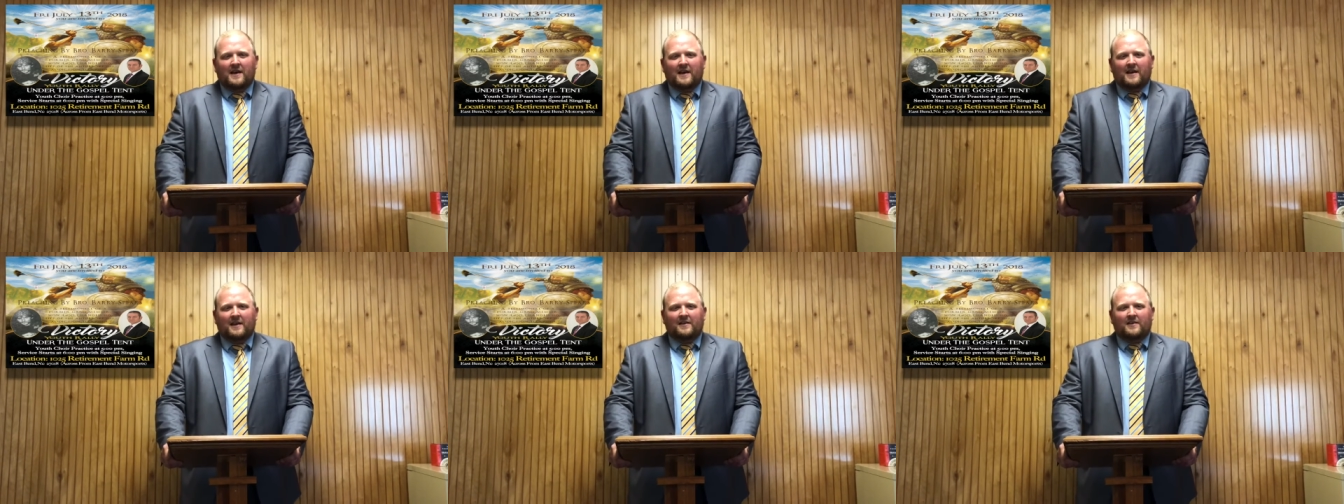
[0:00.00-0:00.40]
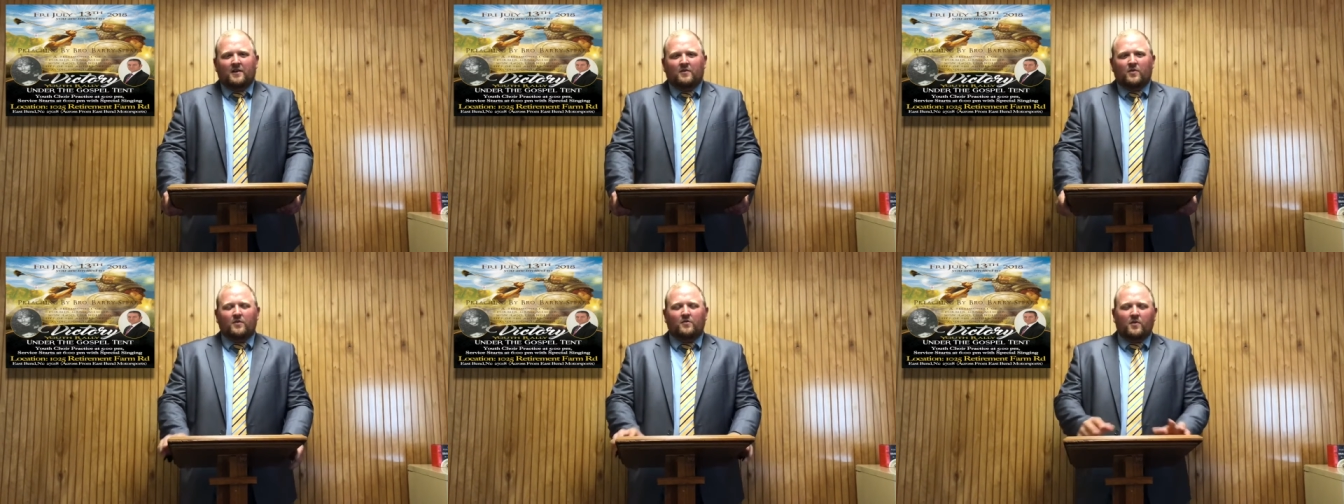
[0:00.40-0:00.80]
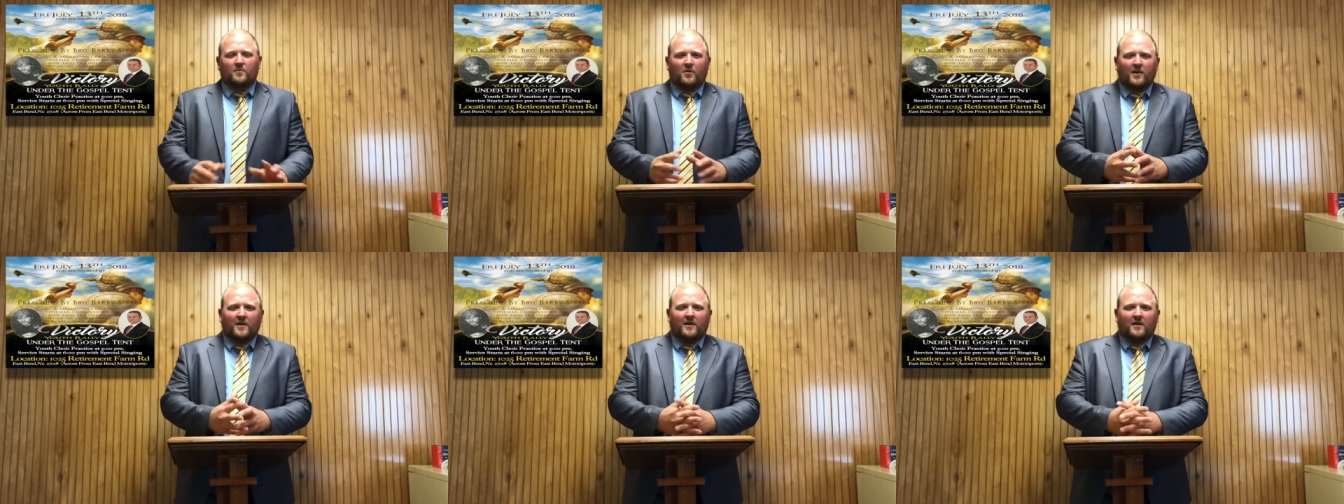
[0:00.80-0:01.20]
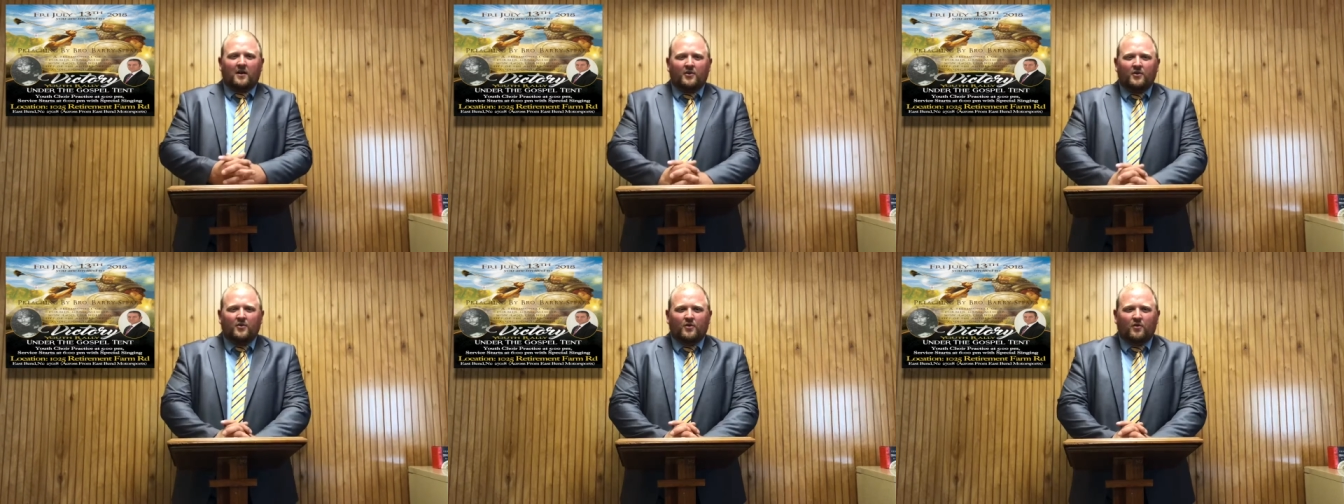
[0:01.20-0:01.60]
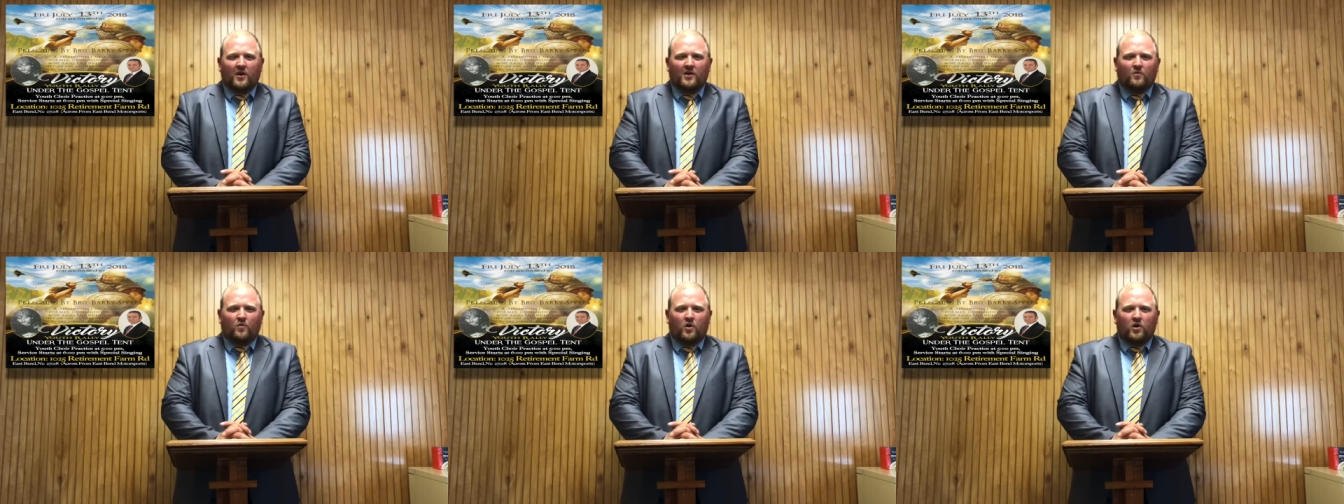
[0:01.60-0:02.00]
And we're praying God do a
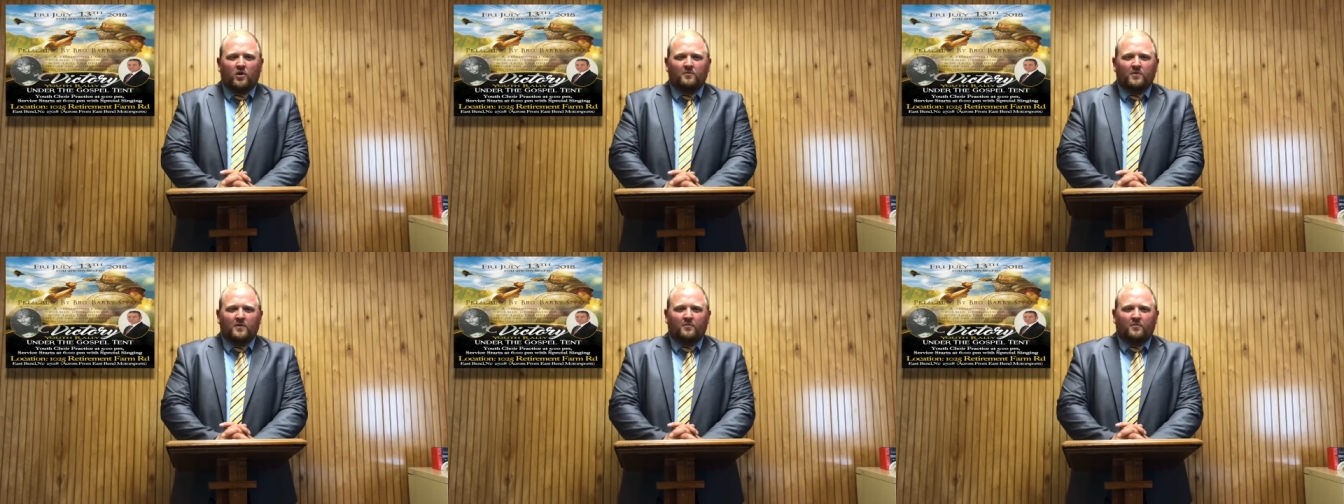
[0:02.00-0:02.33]
great work,